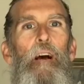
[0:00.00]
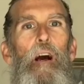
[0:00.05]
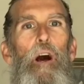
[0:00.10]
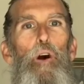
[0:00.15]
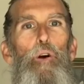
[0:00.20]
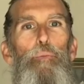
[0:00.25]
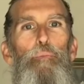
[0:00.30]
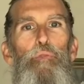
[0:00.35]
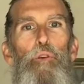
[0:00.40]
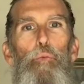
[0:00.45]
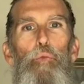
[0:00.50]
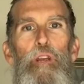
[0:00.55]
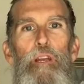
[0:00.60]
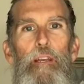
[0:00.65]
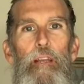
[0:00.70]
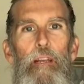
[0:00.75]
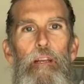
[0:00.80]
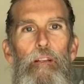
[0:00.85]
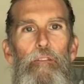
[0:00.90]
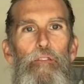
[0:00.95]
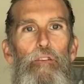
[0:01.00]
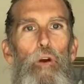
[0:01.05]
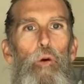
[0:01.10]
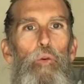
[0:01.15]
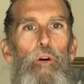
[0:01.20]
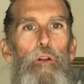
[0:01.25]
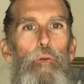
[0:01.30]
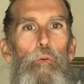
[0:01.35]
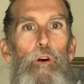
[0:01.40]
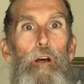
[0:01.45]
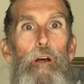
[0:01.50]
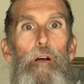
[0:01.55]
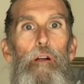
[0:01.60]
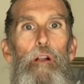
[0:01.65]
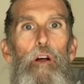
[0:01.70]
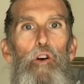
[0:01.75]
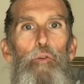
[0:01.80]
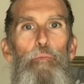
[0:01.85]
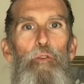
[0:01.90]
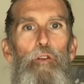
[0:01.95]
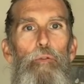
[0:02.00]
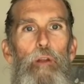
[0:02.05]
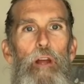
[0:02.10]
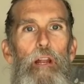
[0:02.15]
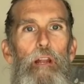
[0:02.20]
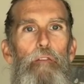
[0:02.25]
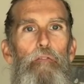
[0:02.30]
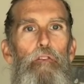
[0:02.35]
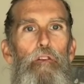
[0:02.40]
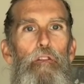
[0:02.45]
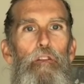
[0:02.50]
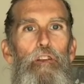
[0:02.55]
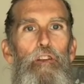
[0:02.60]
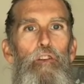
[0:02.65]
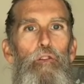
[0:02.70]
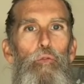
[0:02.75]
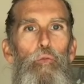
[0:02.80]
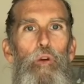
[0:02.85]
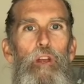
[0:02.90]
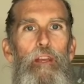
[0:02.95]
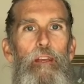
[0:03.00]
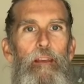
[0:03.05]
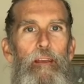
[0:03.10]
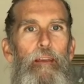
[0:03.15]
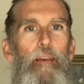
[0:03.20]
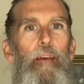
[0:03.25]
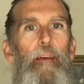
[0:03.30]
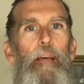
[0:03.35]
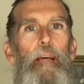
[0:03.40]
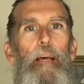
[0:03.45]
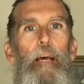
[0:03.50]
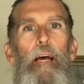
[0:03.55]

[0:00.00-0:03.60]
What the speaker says: Hope the weekend's going well. Hope you're ready for the new week.